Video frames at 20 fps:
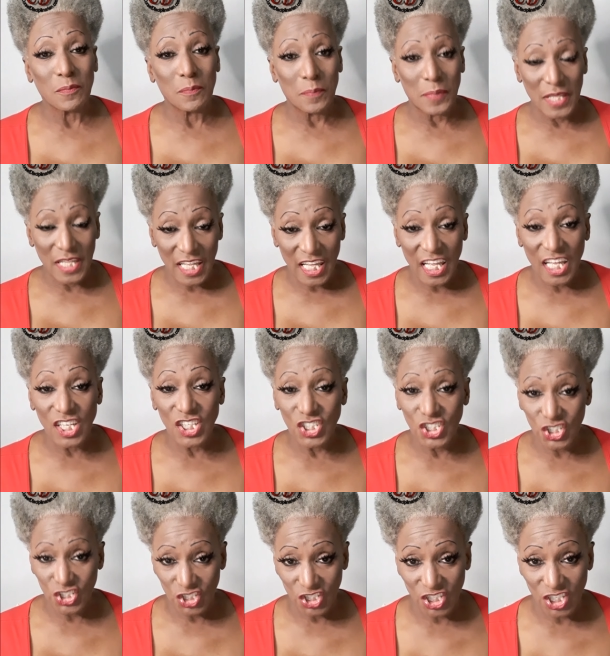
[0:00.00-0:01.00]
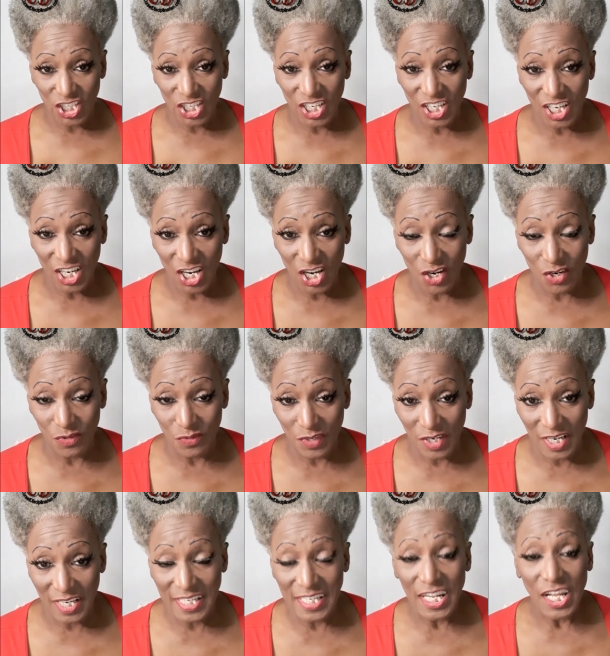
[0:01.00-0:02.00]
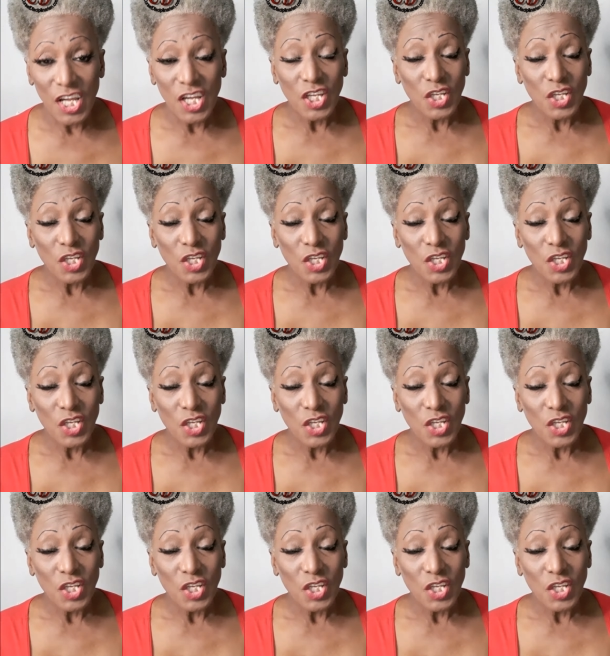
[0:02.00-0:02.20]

big sugar, all right?